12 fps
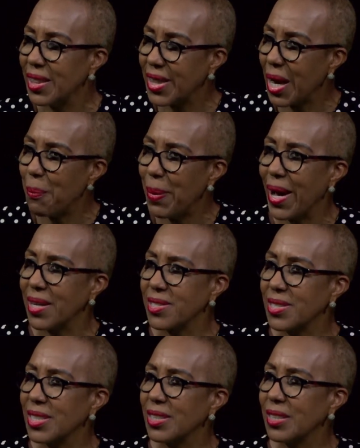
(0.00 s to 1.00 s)
That
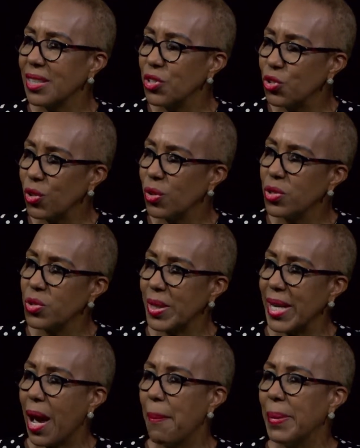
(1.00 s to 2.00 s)
pastor controls what
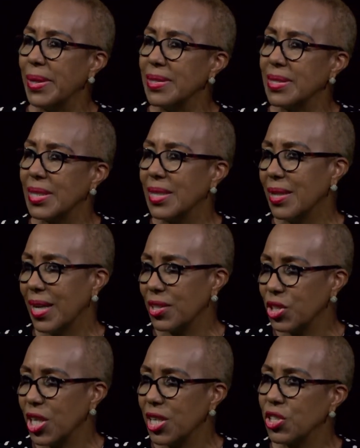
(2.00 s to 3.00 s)
happens in that church.